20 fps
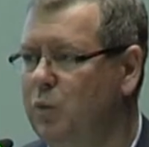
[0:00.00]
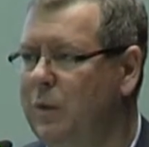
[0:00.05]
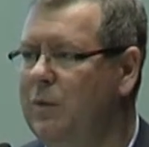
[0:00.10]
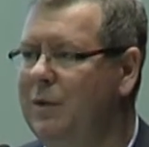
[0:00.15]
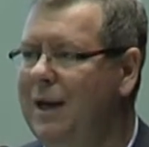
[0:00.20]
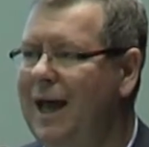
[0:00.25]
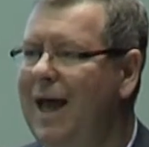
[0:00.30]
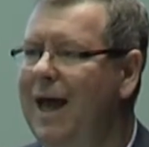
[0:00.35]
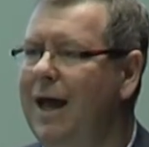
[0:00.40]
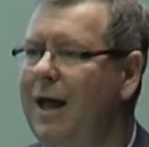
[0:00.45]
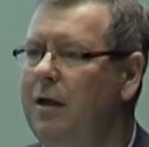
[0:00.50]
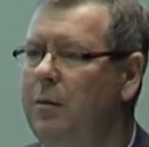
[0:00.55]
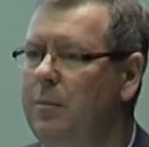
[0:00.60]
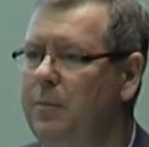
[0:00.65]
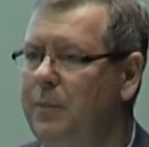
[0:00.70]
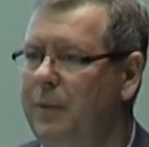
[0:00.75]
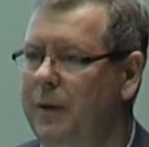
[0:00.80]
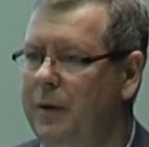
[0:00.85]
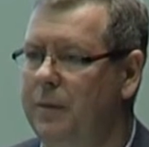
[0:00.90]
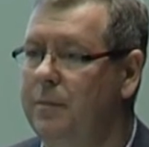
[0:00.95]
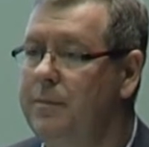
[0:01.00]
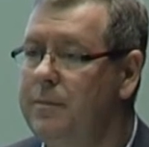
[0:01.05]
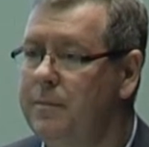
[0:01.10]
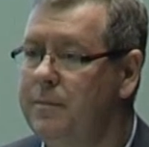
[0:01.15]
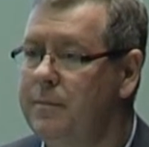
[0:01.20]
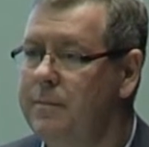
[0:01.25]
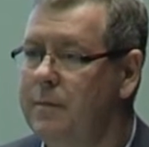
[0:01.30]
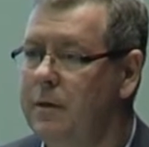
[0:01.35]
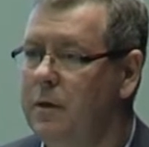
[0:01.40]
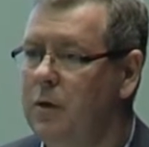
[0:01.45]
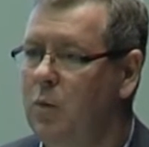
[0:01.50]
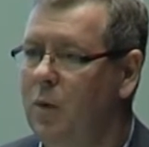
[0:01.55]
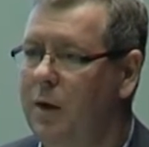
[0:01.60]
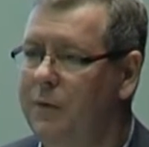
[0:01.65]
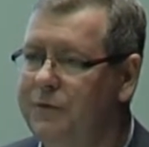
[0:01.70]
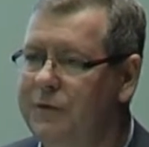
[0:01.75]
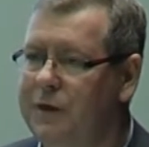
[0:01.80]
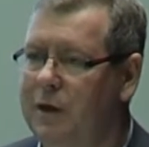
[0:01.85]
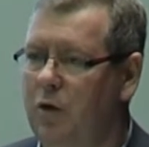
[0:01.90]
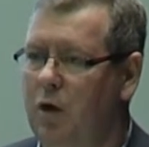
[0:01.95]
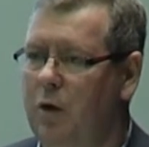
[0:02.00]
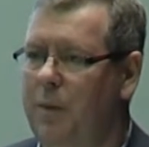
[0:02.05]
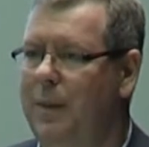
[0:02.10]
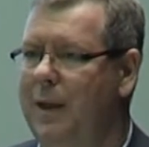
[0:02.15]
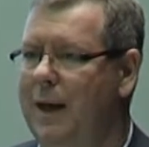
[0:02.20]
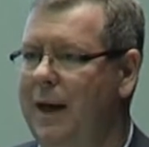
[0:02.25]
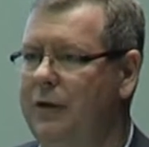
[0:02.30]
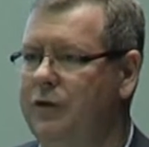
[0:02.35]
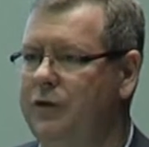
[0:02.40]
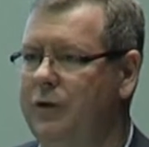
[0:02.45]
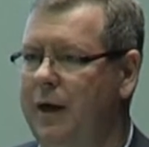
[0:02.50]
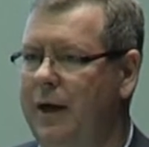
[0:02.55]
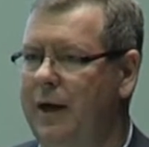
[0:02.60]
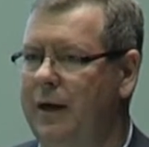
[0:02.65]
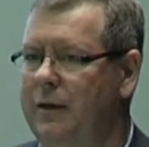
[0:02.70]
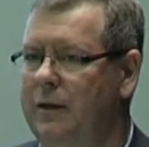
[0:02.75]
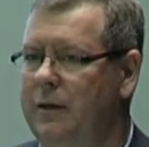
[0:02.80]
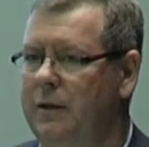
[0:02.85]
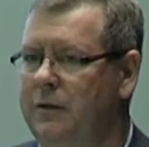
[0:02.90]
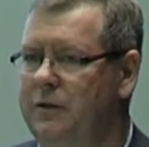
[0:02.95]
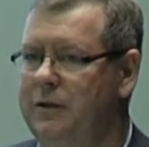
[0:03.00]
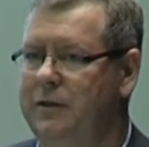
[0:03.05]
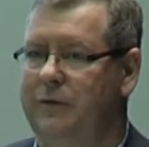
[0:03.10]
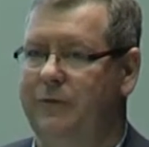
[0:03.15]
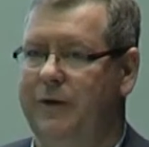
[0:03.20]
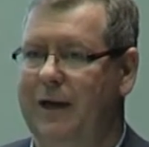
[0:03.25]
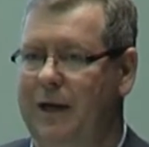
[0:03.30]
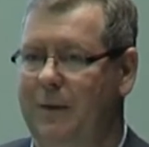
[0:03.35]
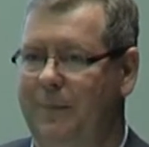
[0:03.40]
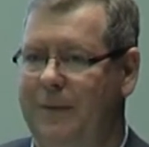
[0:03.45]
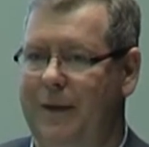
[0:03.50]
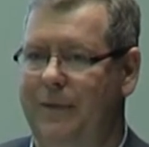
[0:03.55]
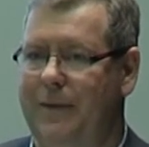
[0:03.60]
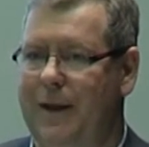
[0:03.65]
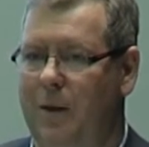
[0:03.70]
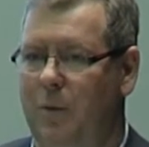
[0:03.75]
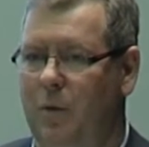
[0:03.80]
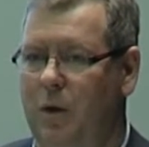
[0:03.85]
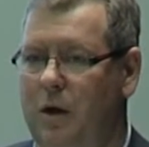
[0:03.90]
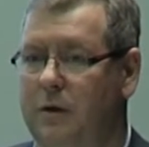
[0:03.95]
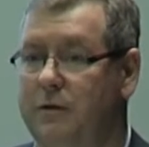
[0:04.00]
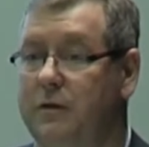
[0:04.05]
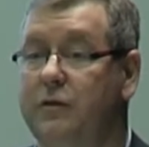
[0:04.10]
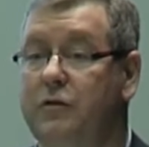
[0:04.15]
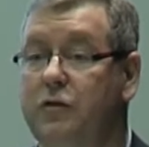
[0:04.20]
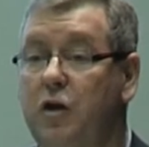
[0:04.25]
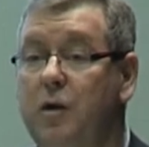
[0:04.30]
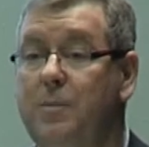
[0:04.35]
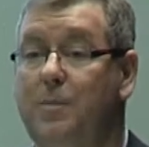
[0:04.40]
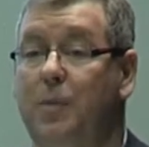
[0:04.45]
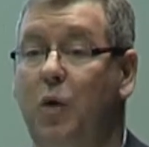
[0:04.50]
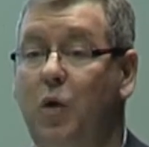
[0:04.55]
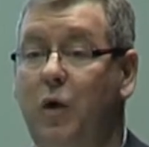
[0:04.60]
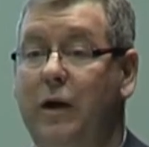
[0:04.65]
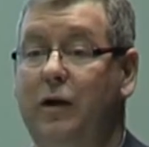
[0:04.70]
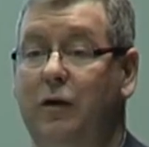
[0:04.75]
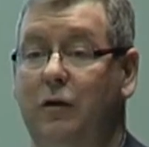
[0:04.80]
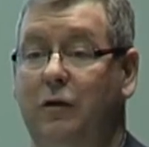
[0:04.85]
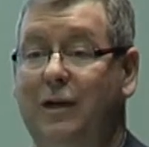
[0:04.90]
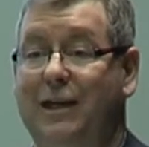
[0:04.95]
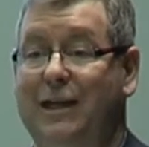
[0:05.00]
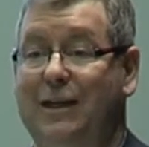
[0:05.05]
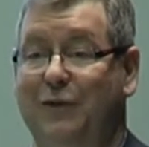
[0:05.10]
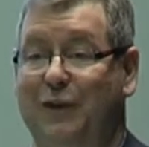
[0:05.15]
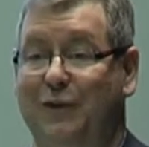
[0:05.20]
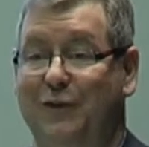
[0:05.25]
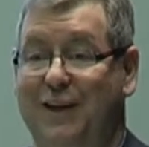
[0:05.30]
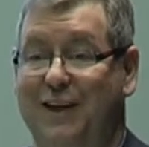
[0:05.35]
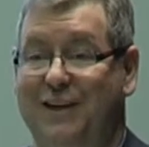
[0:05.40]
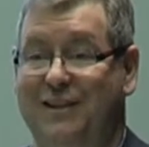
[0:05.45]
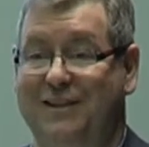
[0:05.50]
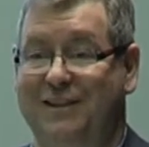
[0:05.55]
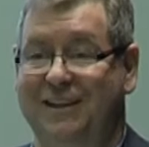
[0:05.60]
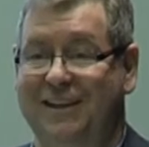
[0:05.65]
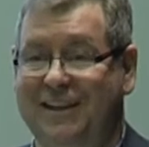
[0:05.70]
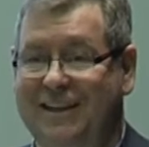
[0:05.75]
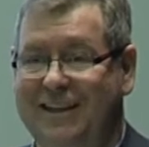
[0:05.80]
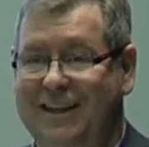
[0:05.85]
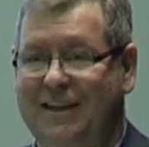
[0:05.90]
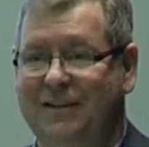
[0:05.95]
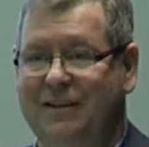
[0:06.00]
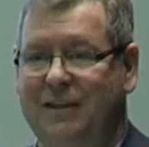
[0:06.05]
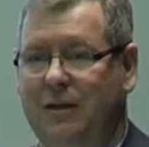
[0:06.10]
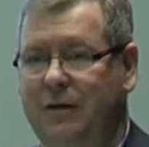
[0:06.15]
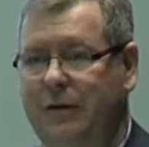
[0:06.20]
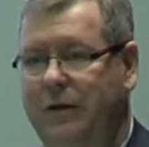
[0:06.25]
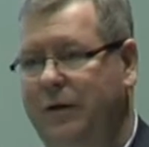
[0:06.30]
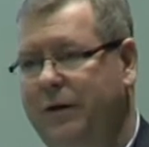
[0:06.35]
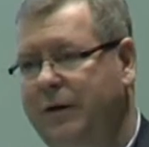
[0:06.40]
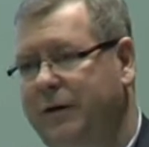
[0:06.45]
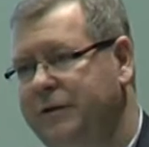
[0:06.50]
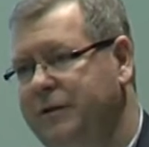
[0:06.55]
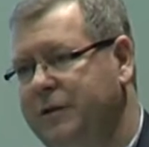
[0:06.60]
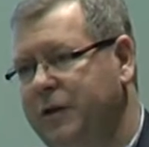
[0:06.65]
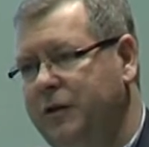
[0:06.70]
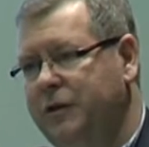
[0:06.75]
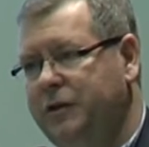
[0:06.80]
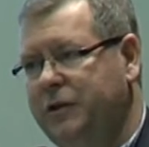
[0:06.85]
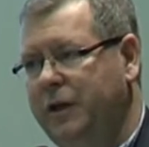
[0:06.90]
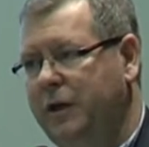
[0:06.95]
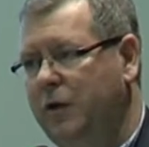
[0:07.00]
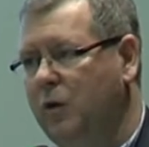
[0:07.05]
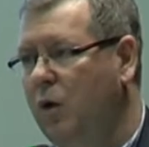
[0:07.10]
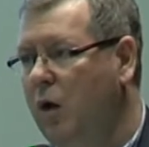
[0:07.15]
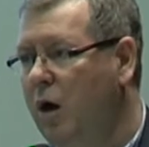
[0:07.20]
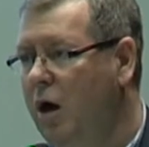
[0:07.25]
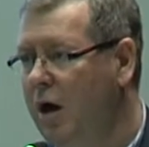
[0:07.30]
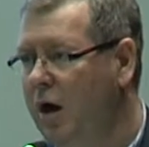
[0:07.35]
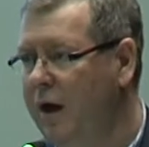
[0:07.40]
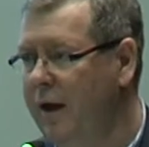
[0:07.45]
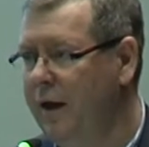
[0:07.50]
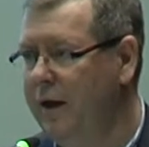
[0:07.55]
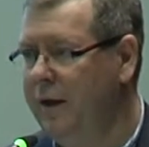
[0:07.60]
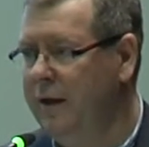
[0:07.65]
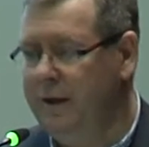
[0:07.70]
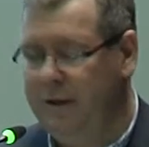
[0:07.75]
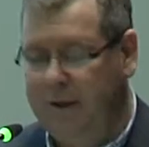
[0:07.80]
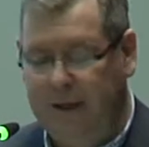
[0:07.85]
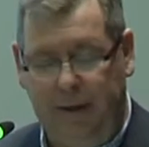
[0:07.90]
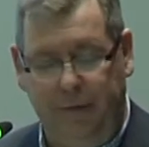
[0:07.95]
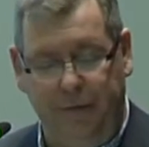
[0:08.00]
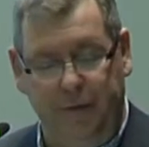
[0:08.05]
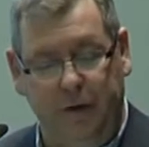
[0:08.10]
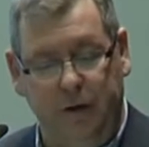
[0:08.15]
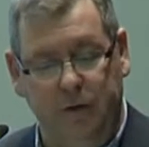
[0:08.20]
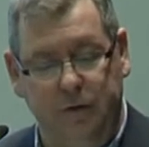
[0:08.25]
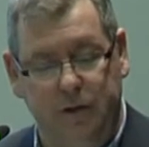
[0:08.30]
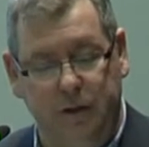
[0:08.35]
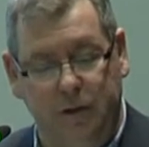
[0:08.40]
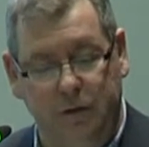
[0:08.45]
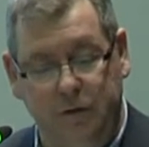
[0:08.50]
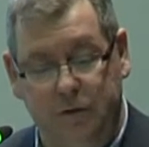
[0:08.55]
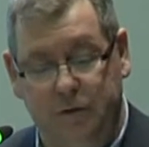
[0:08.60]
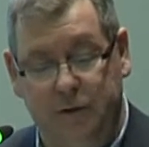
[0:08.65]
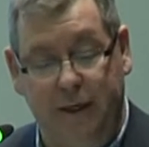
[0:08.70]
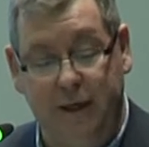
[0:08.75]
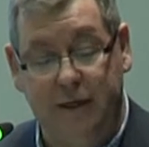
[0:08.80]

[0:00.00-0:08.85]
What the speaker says: We will help them, once they're on that track, to develop their networks. There's no point on leaving this until they're an associate or higher in the consultancy.